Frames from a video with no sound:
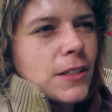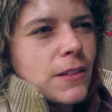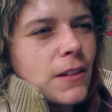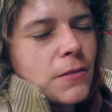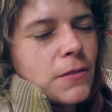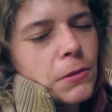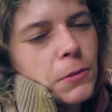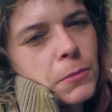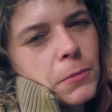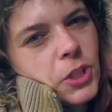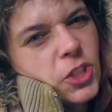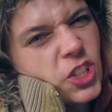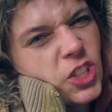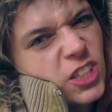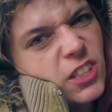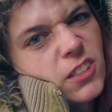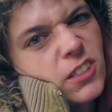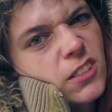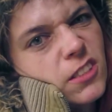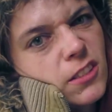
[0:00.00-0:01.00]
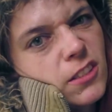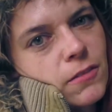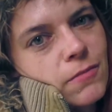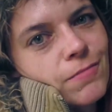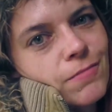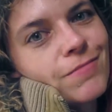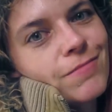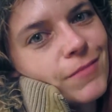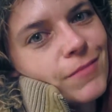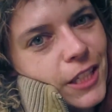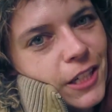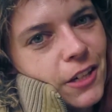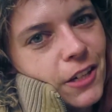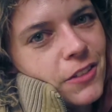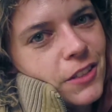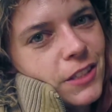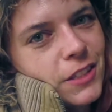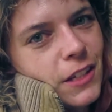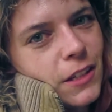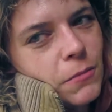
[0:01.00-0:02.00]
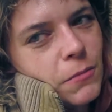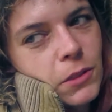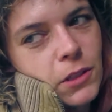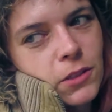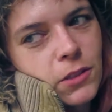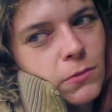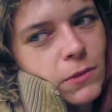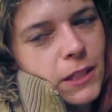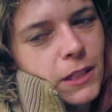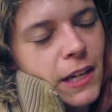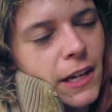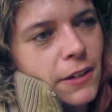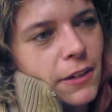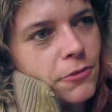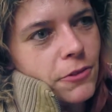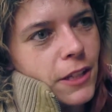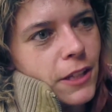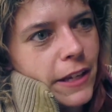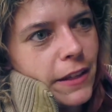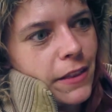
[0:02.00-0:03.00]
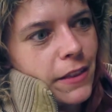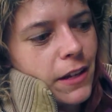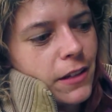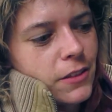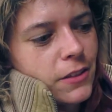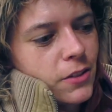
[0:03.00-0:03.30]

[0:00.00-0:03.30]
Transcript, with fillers: there will be cheese in our salad because we kind of like that,